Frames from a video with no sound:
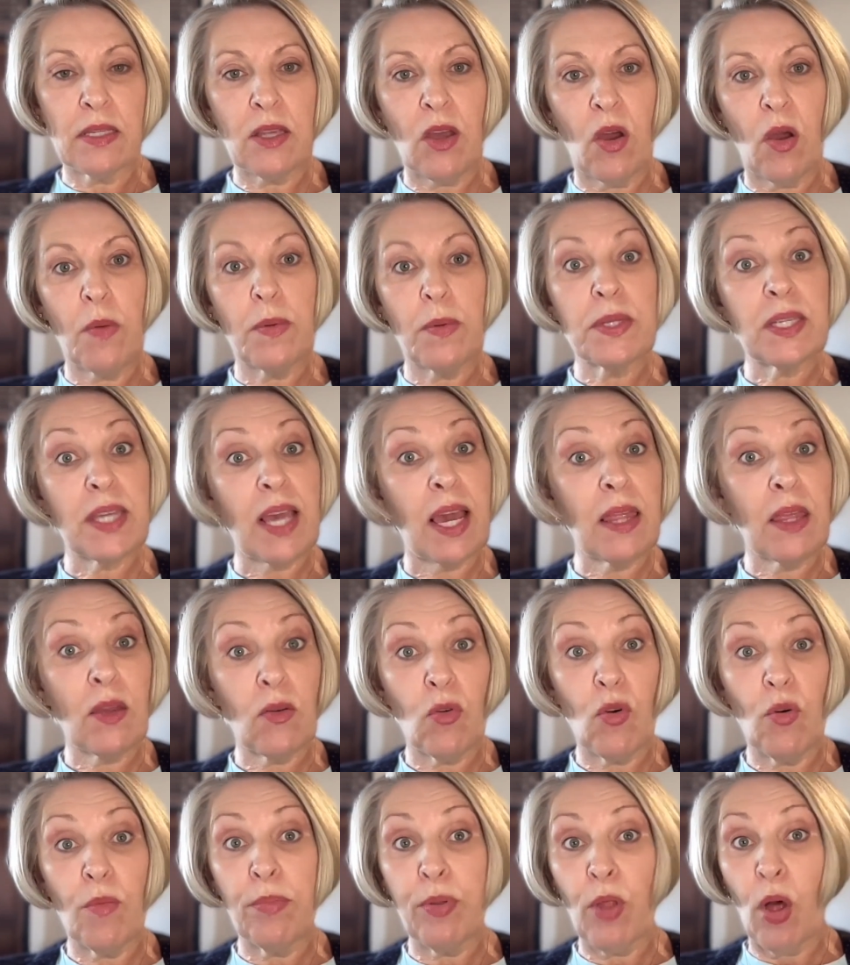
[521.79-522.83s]
So I would say
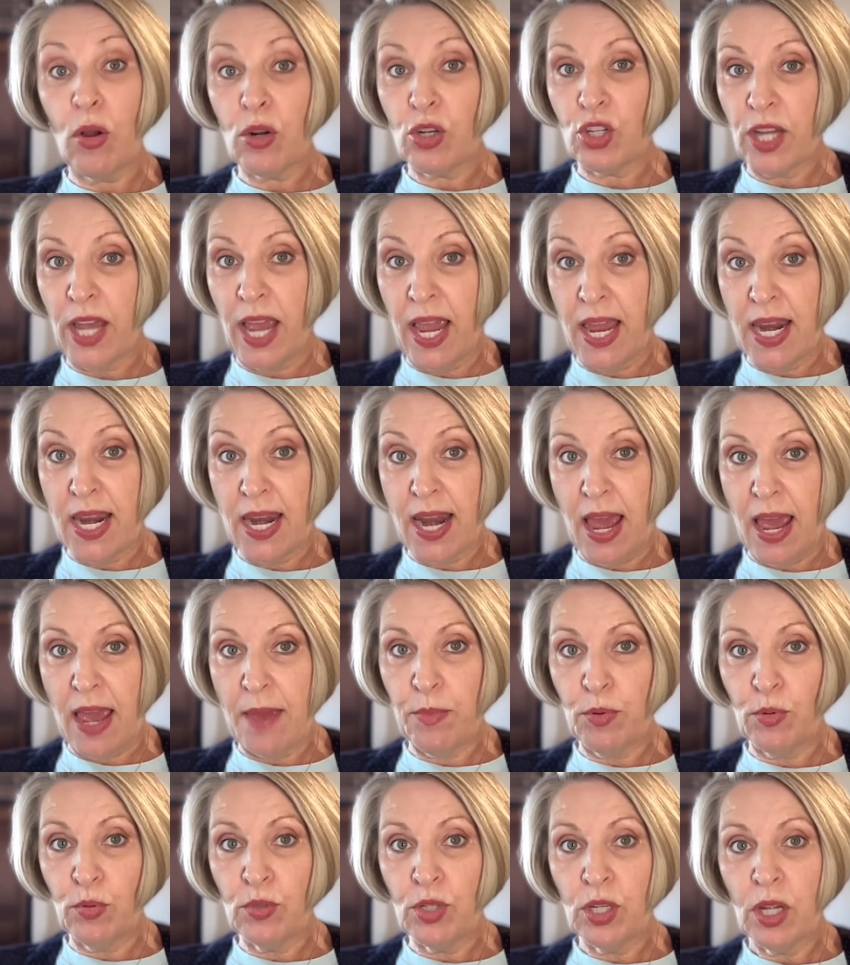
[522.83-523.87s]
they're all blockchain
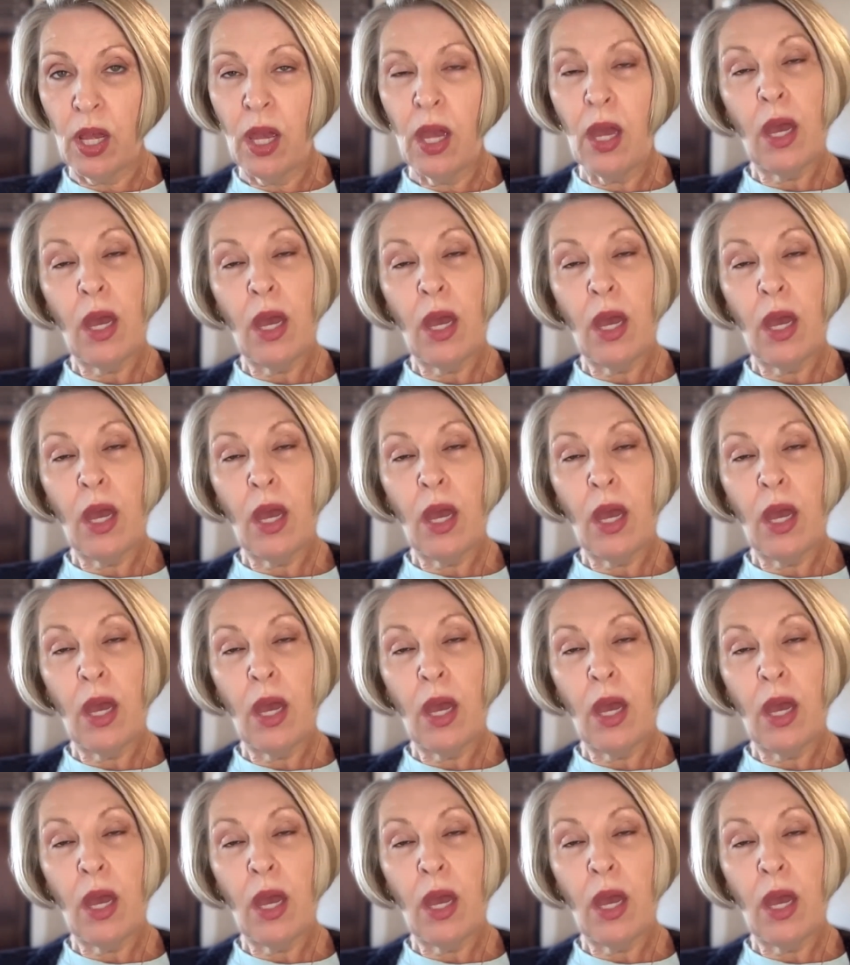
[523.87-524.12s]
enabled.